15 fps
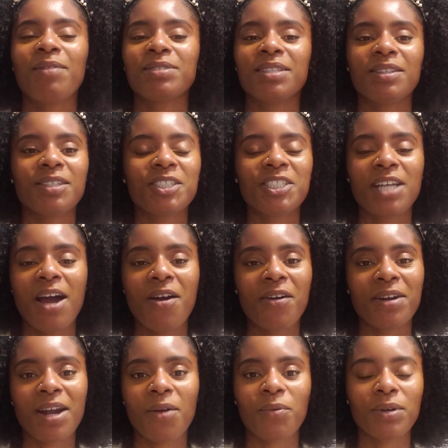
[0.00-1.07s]
was in the shower
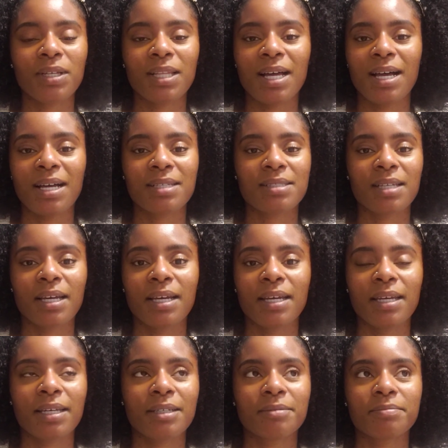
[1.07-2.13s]
and I realized
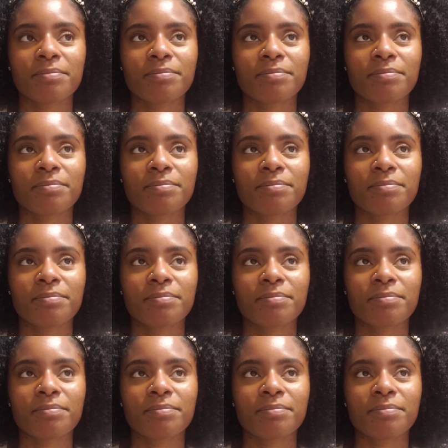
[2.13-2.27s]
like